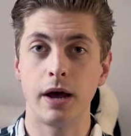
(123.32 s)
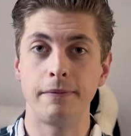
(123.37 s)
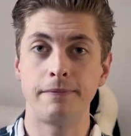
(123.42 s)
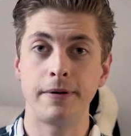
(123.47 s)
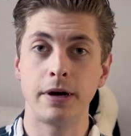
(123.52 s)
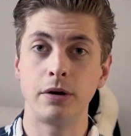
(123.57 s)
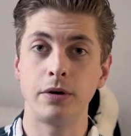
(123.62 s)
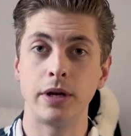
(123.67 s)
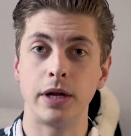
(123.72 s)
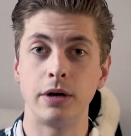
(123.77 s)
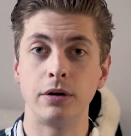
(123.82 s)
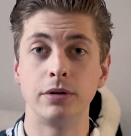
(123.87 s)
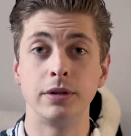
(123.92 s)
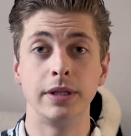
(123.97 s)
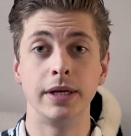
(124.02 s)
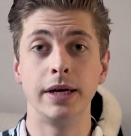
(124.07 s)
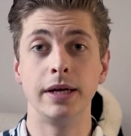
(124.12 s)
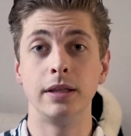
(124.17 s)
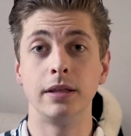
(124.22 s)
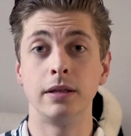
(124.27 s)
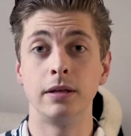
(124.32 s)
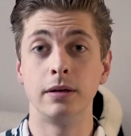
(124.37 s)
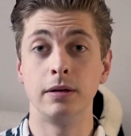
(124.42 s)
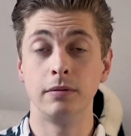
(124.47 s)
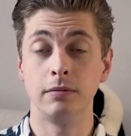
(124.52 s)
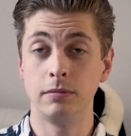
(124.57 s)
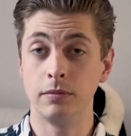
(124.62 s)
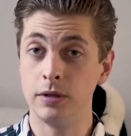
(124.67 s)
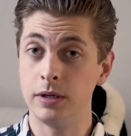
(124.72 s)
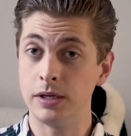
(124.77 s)
I found out that
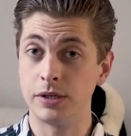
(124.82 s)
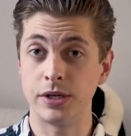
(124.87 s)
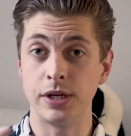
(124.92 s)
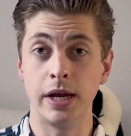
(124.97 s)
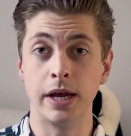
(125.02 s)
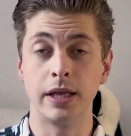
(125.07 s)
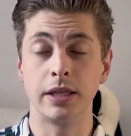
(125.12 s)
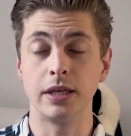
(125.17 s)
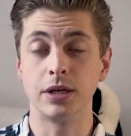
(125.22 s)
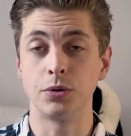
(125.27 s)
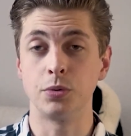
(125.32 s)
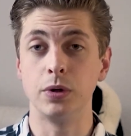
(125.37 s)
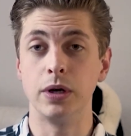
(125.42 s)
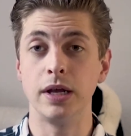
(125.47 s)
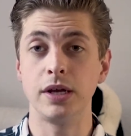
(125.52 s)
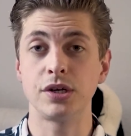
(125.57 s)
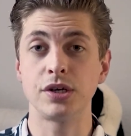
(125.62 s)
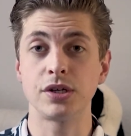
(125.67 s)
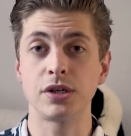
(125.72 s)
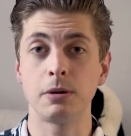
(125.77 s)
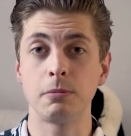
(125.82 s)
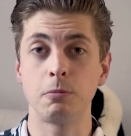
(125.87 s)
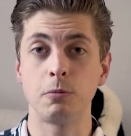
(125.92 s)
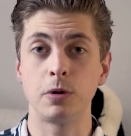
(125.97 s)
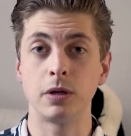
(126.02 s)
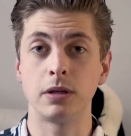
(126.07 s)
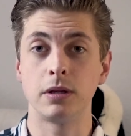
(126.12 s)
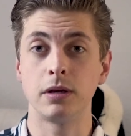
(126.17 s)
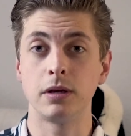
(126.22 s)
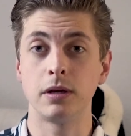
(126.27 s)
Disney had this relationship
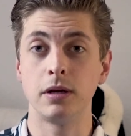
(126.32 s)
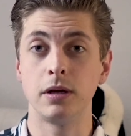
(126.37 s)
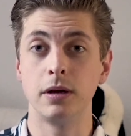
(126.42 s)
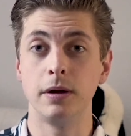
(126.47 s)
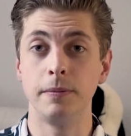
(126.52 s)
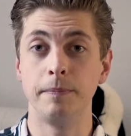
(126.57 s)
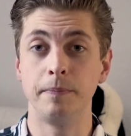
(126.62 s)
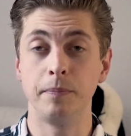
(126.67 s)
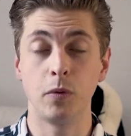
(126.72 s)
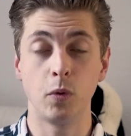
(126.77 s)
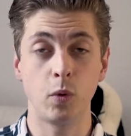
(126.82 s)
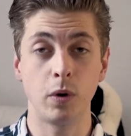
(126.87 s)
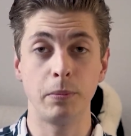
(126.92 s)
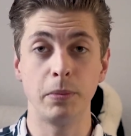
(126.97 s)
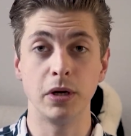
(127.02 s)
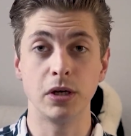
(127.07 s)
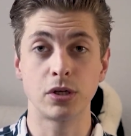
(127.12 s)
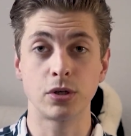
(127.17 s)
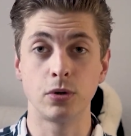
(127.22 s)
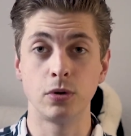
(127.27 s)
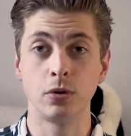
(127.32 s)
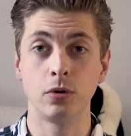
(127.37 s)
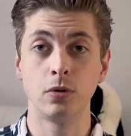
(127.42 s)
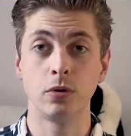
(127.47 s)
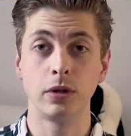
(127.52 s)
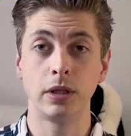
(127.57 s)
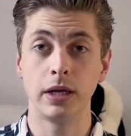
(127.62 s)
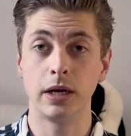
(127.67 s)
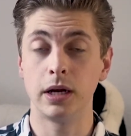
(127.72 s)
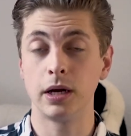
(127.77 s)
with my
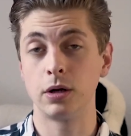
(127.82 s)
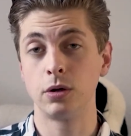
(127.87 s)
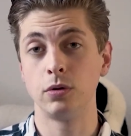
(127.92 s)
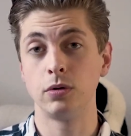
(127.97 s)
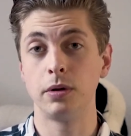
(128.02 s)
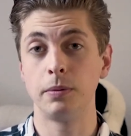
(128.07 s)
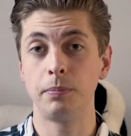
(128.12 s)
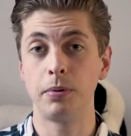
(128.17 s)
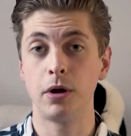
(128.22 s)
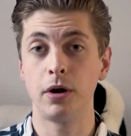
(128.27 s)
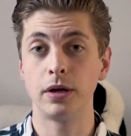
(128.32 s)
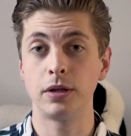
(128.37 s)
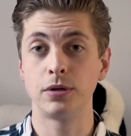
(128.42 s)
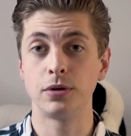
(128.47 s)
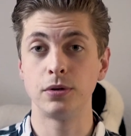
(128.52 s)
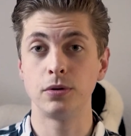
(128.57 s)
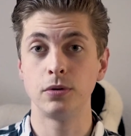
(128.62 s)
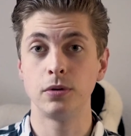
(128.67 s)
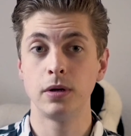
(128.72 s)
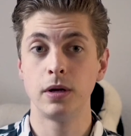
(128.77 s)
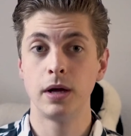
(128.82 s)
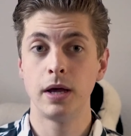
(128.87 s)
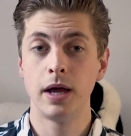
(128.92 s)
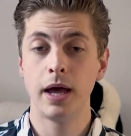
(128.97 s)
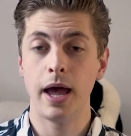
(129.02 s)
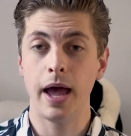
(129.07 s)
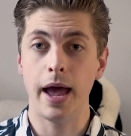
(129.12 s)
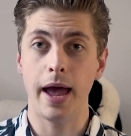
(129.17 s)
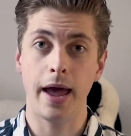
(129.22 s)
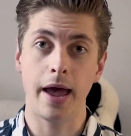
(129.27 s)
school that I could apply to.
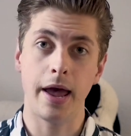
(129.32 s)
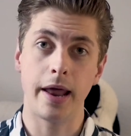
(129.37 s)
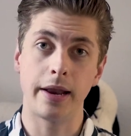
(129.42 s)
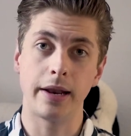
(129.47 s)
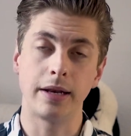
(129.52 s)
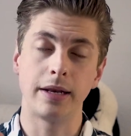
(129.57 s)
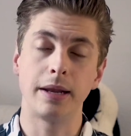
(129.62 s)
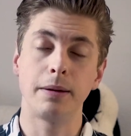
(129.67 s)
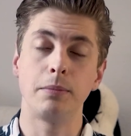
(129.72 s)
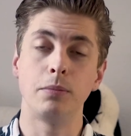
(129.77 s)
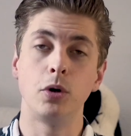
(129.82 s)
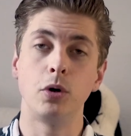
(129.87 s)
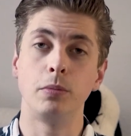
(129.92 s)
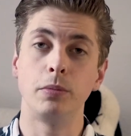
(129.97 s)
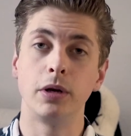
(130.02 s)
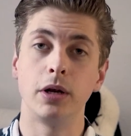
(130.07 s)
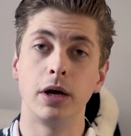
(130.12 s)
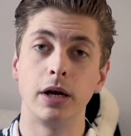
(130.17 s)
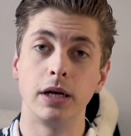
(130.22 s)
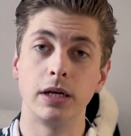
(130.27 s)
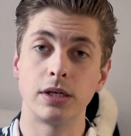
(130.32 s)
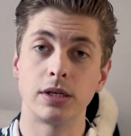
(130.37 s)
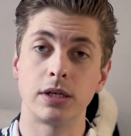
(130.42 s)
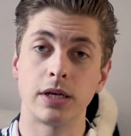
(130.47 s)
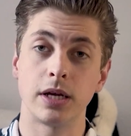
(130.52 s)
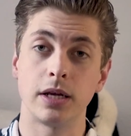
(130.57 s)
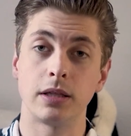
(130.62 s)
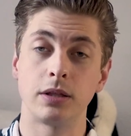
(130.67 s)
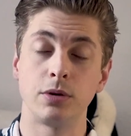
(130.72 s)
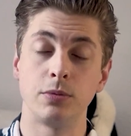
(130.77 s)
And at that moment I
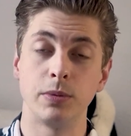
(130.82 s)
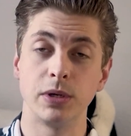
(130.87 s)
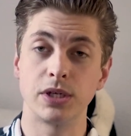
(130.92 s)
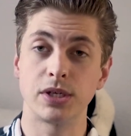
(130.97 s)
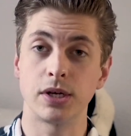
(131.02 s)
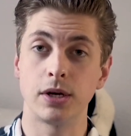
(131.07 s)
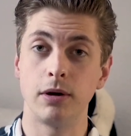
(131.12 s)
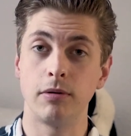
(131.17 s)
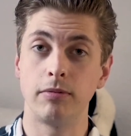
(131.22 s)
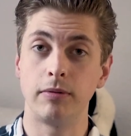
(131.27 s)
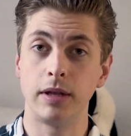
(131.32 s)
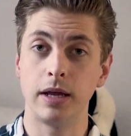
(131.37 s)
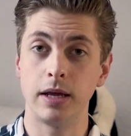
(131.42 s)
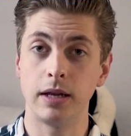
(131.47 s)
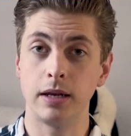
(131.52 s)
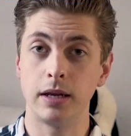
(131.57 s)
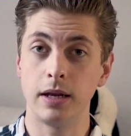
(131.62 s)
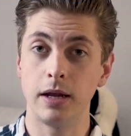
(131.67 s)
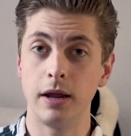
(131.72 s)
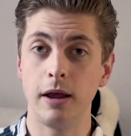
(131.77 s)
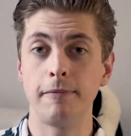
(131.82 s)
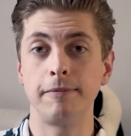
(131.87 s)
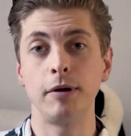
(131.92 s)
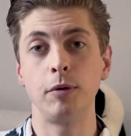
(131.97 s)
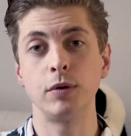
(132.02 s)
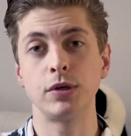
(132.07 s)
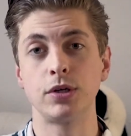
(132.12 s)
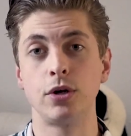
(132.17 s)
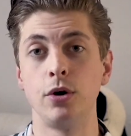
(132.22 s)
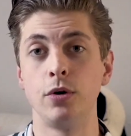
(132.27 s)
said to myself that if I
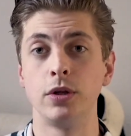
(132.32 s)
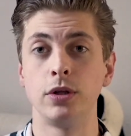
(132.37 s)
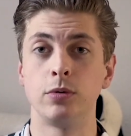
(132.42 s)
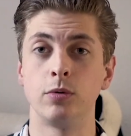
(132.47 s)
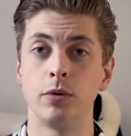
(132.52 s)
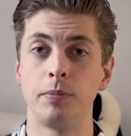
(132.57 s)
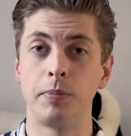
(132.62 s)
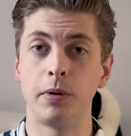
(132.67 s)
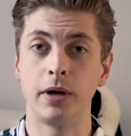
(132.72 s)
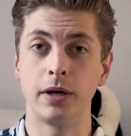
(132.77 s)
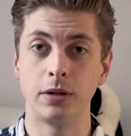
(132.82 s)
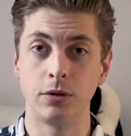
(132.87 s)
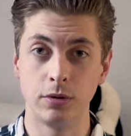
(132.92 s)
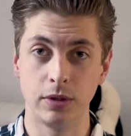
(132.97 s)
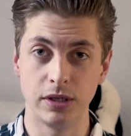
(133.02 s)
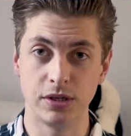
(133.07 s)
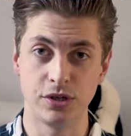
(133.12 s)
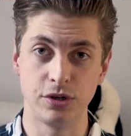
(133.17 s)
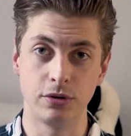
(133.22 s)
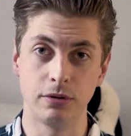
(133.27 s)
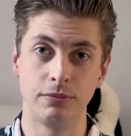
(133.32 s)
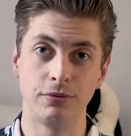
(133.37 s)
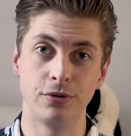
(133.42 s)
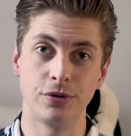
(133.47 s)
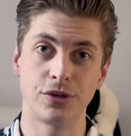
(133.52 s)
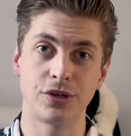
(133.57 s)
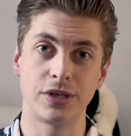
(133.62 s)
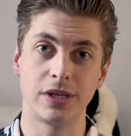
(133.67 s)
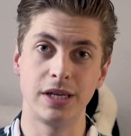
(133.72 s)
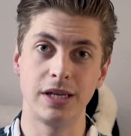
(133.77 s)
was going to apply to this
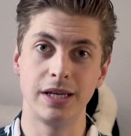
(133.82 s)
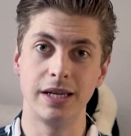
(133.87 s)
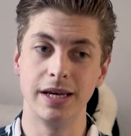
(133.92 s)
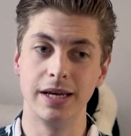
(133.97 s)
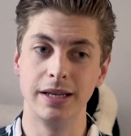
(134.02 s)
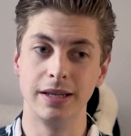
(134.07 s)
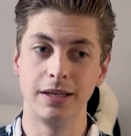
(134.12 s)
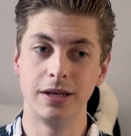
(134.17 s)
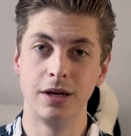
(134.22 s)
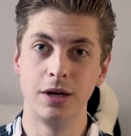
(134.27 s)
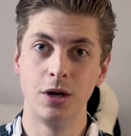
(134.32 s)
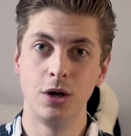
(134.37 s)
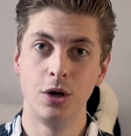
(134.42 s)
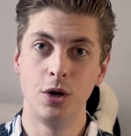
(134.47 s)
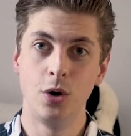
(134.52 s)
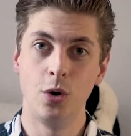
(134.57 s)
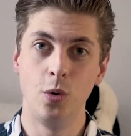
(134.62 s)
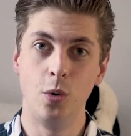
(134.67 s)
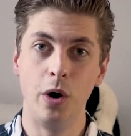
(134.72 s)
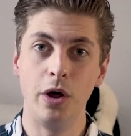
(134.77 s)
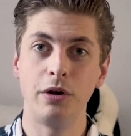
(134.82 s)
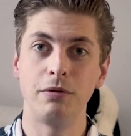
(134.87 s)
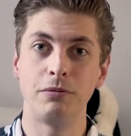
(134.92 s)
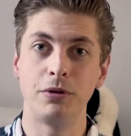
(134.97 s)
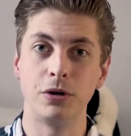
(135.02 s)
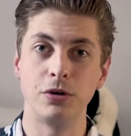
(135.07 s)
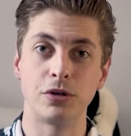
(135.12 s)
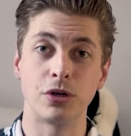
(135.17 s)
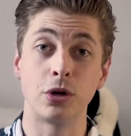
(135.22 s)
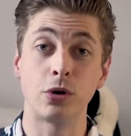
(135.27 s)
university, that one of
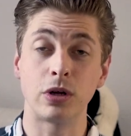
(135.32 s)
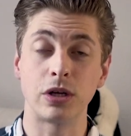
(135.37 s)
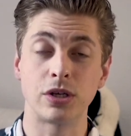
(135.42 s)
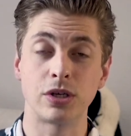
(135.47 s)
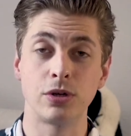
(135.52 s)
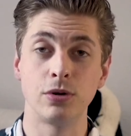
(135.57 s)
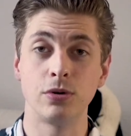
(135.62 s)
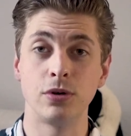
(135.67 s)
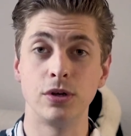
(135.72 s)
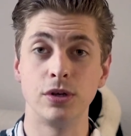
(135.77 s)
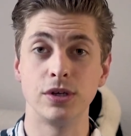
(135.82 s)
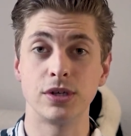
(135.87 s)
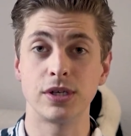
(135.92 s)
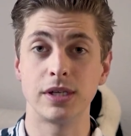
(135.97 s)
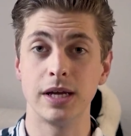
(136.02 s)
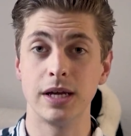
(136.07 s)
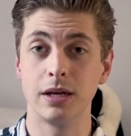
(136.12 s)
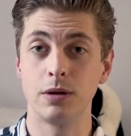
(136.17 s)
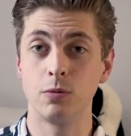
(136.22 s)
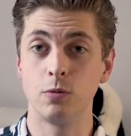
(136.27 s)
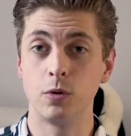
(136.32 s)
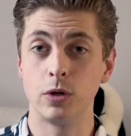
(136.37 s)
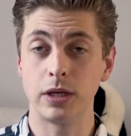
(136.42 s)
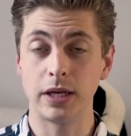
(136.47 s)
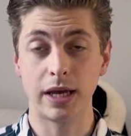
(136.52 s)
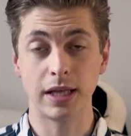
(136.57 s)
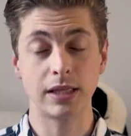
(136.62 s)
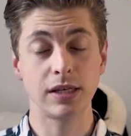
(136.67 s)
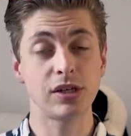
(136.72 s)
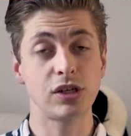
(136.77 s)
those lucky students that would
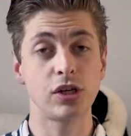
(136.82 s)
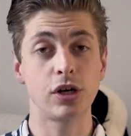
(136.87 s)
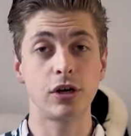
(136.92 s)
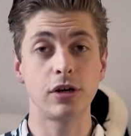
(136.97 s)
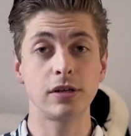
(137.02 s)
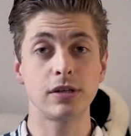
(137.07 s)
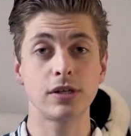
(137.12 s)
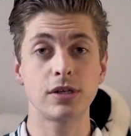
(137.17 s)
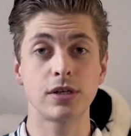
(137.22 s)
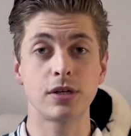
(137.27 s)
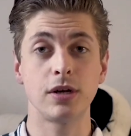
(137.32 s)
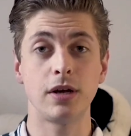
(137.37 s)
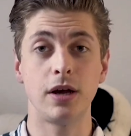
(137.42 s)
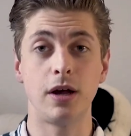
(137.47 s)
get this chance